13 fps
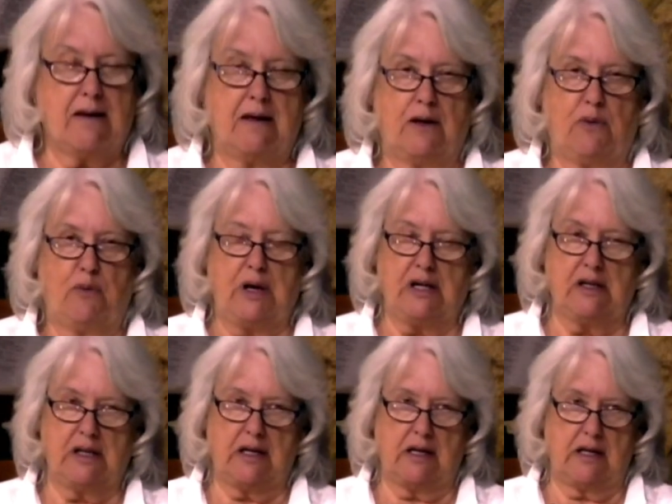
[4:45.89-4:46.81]
Well,
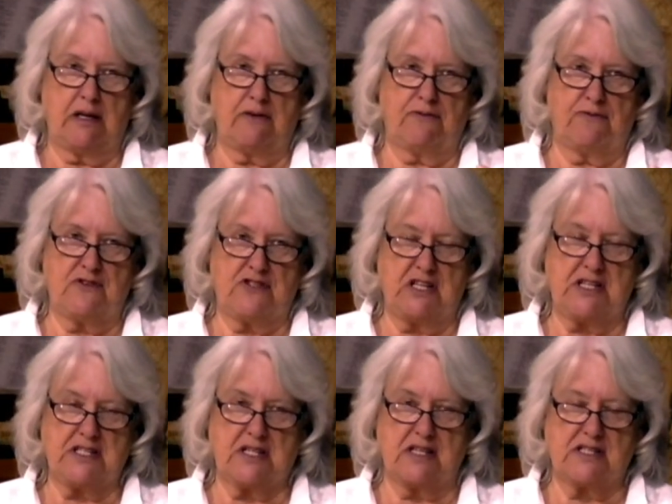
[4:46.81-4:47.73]
if
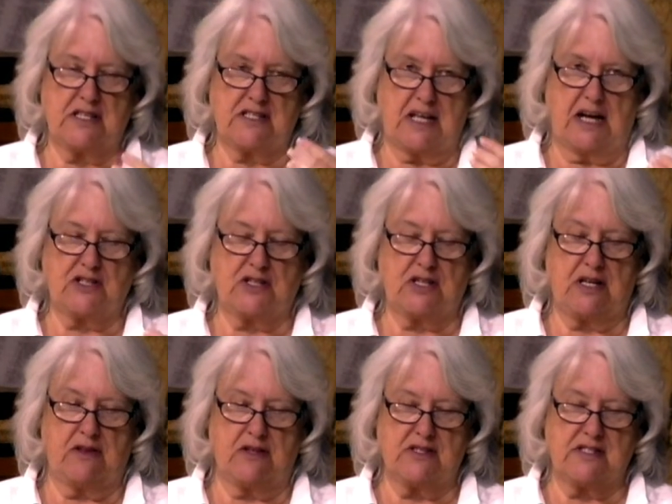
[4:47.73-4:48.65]
Jesus is actually
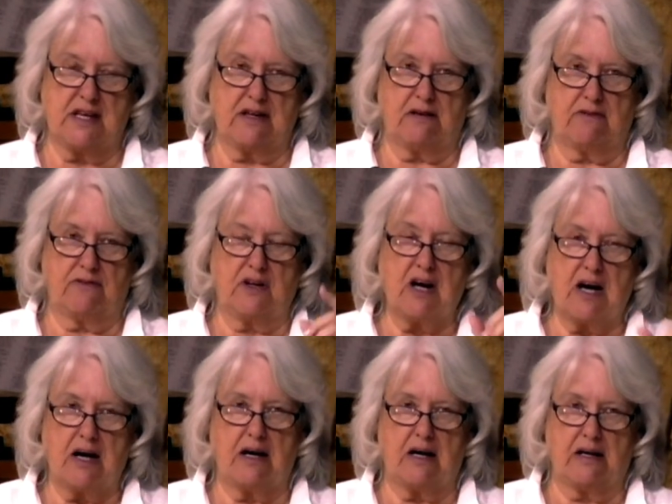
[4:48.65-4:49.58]
the Son of
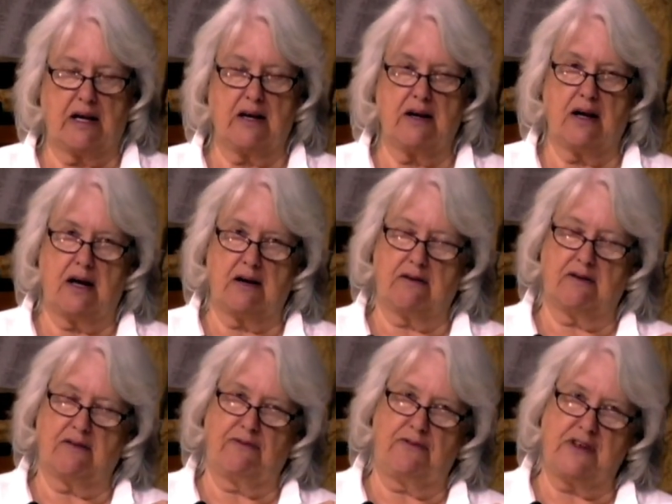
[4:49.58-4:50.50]
God and
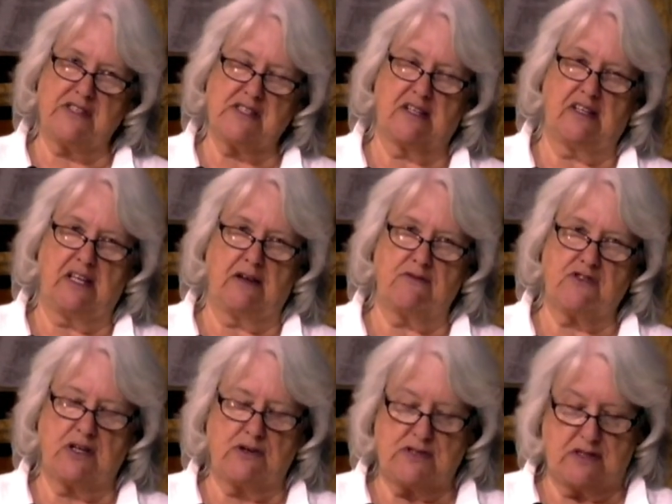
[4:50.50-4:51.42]
not physically of
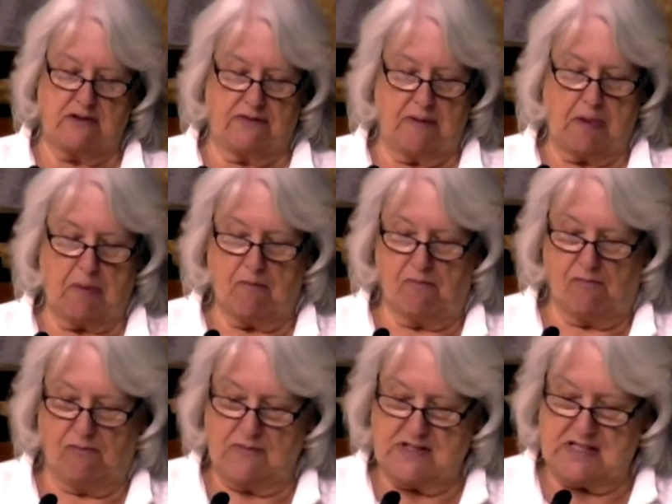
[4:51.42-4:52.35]
Joseph,
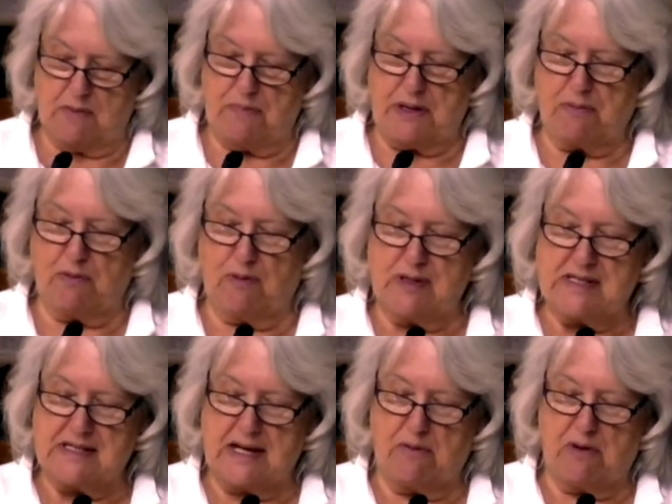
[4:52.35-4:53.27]
some people would
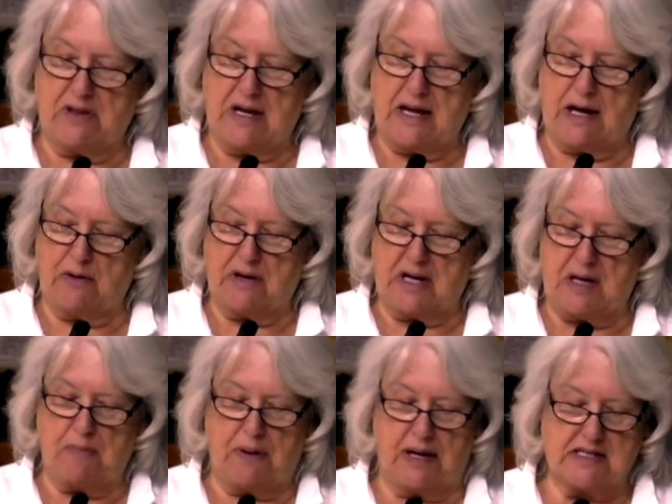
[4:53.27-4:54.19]
say, well, then how can he
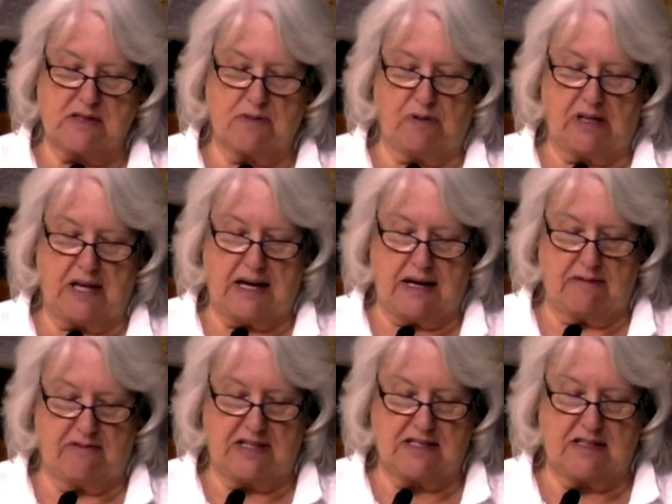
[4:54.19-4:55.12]
possibly have
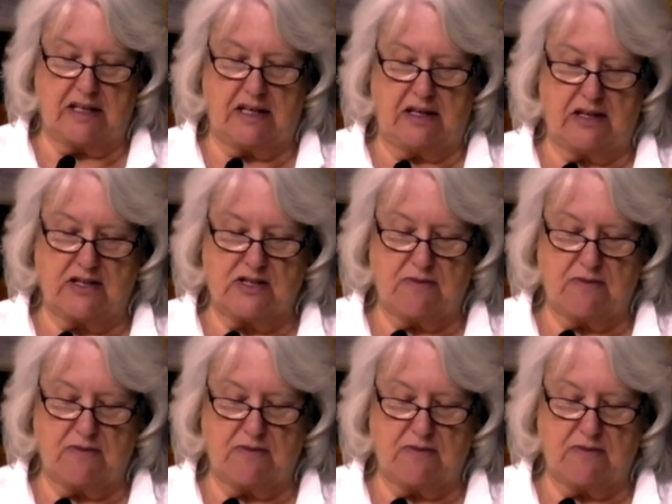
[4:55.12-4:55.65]
this lineage?